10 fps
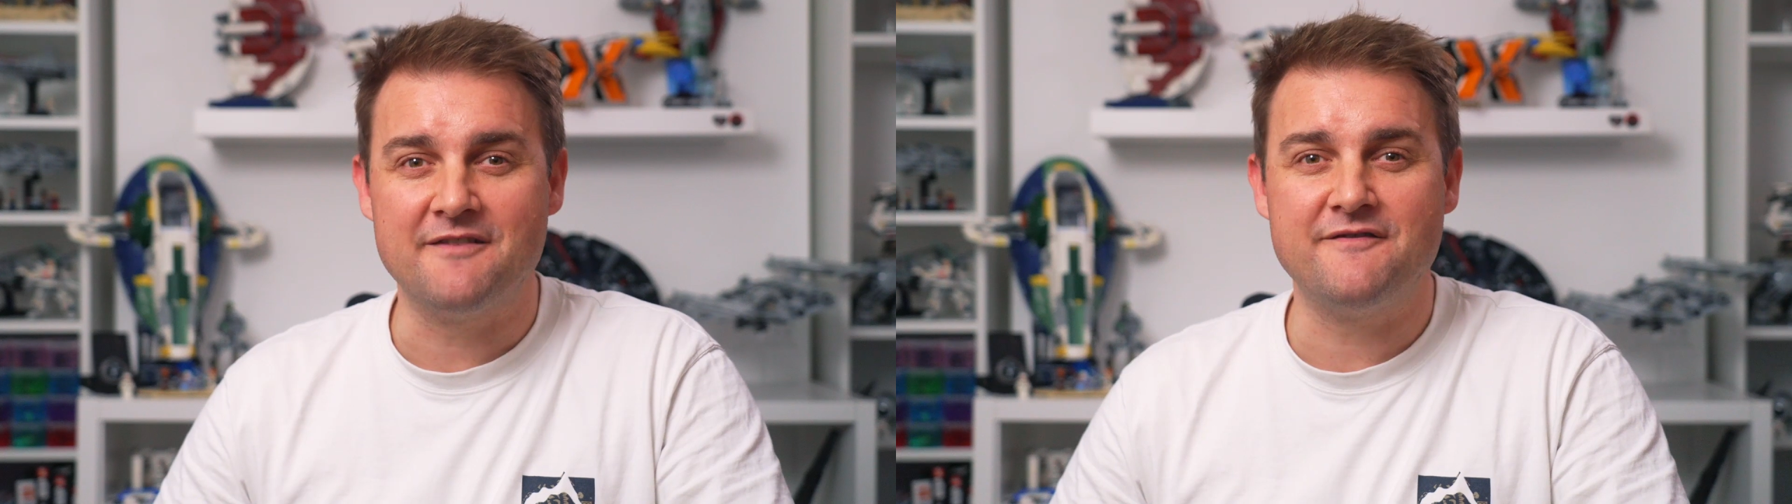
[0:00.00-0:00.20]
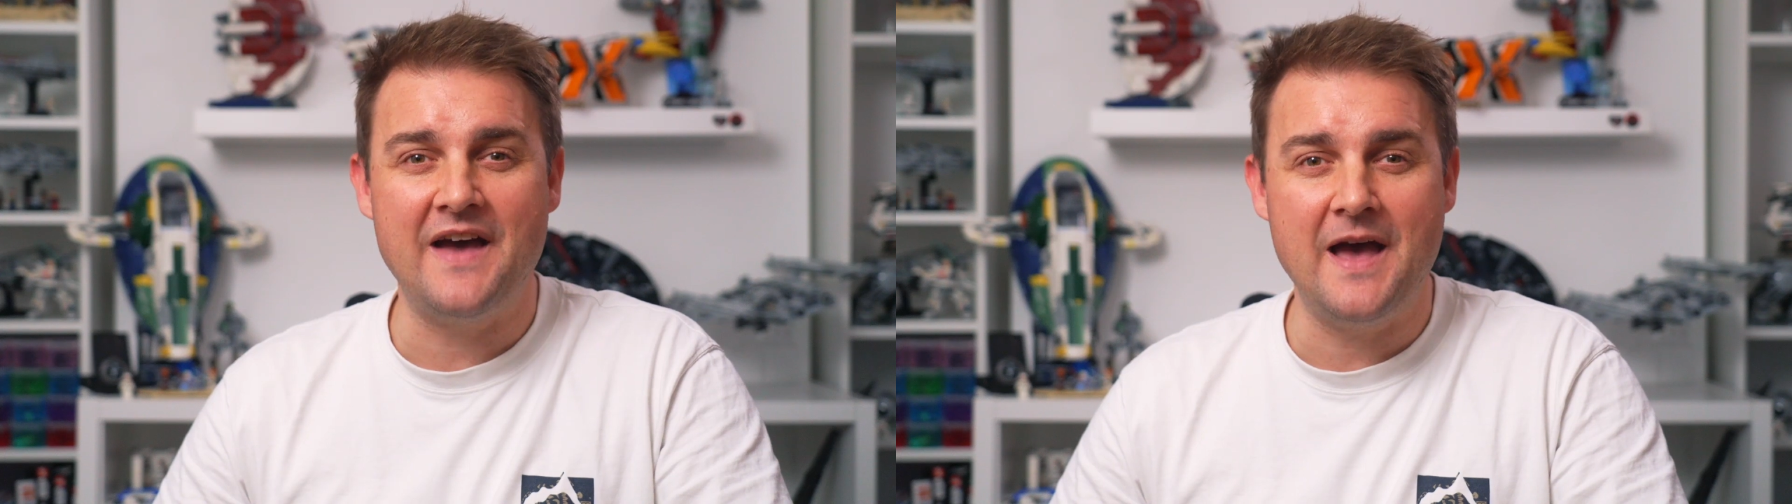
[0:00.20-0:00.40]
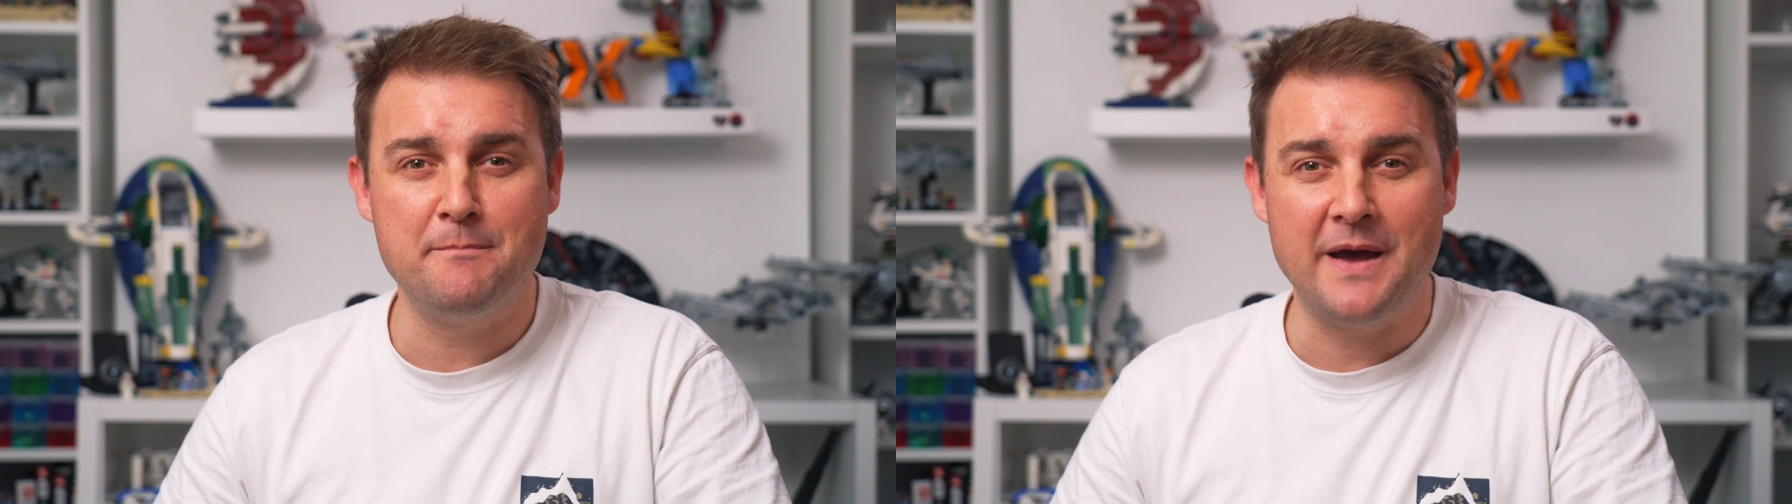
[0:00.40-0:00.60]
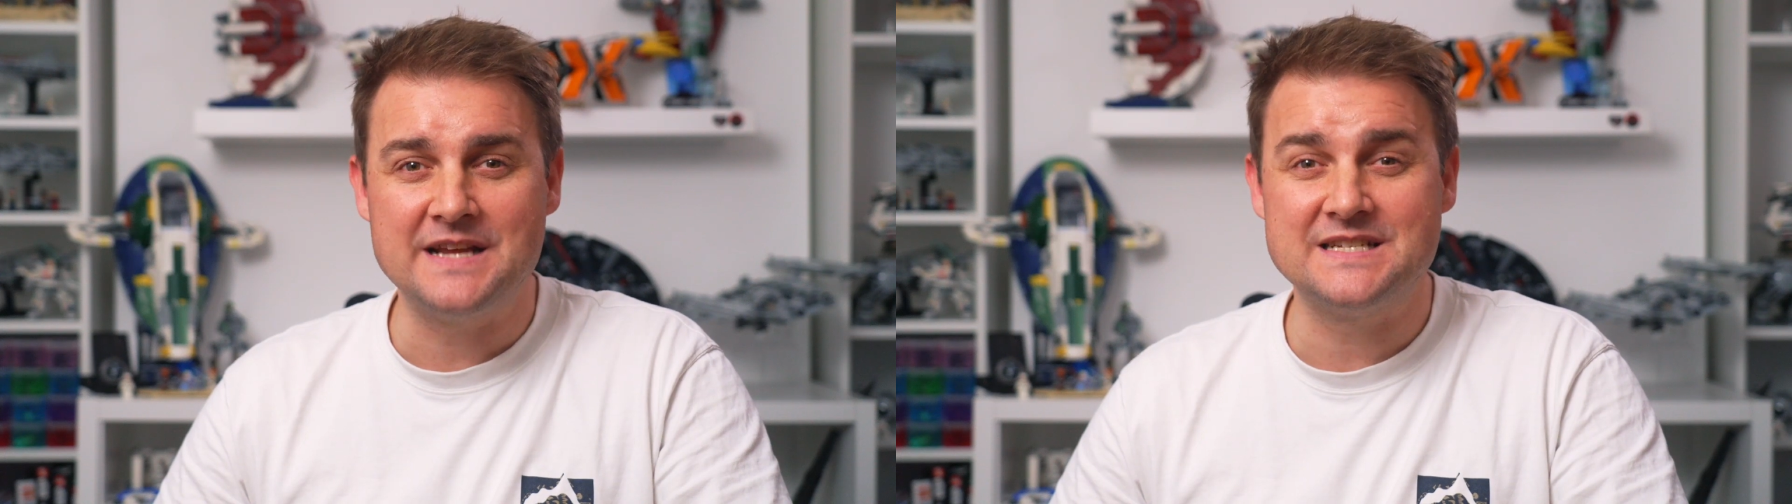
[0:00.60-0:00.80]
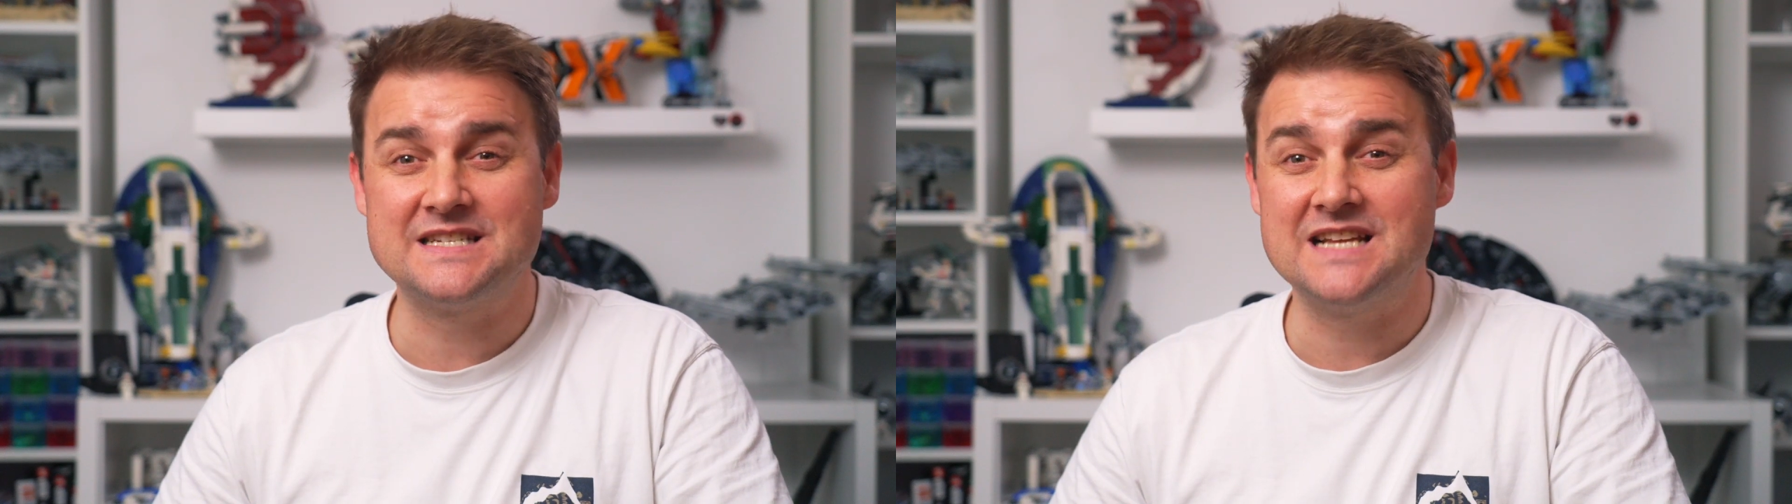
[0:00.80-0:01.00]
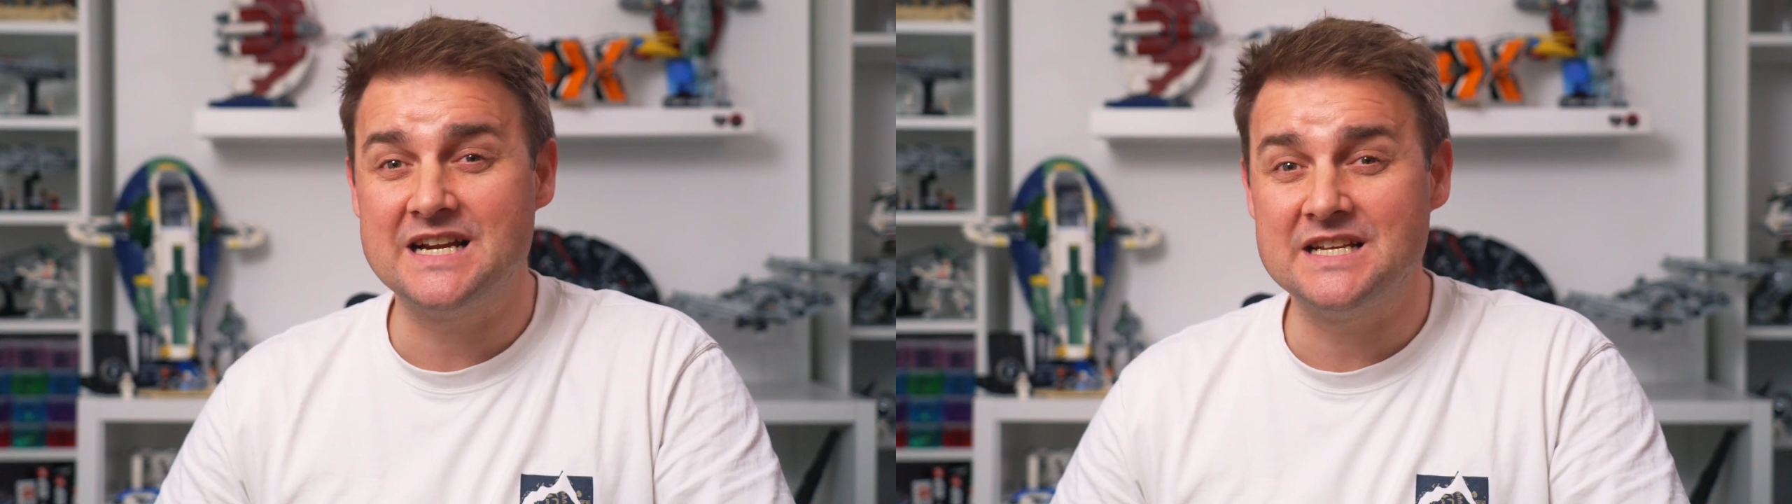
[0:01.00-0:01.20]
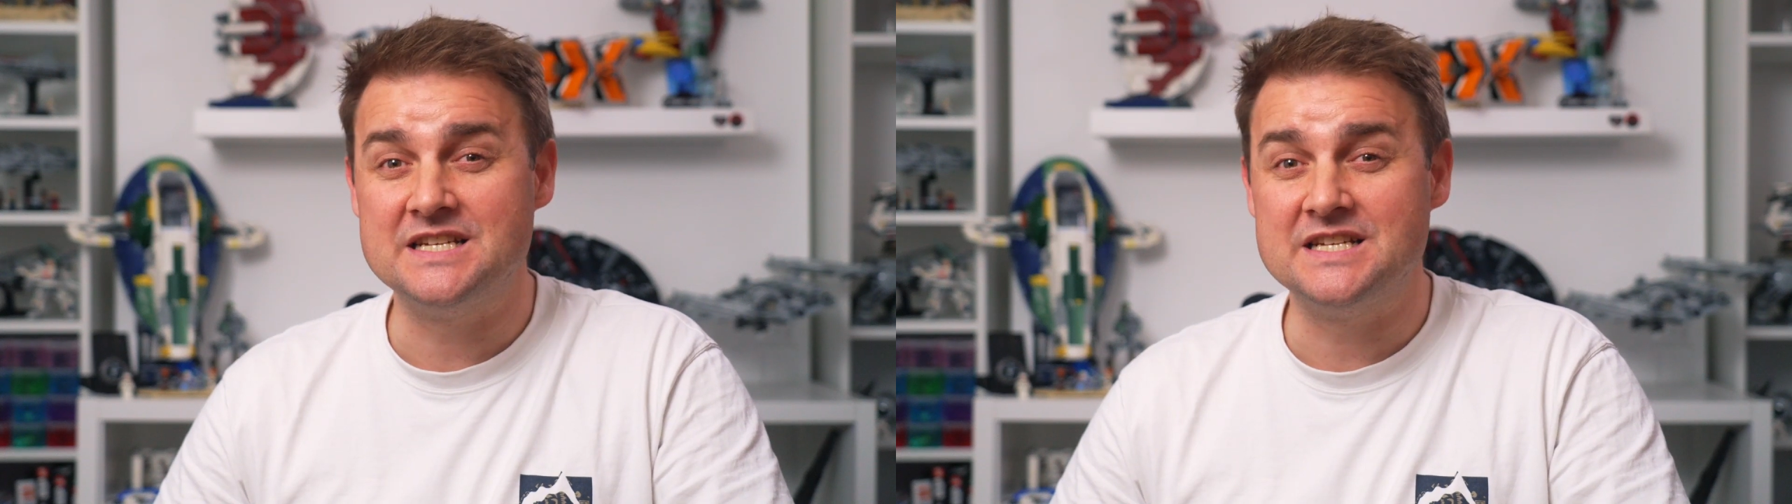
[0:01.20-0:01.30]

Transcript: fan base starting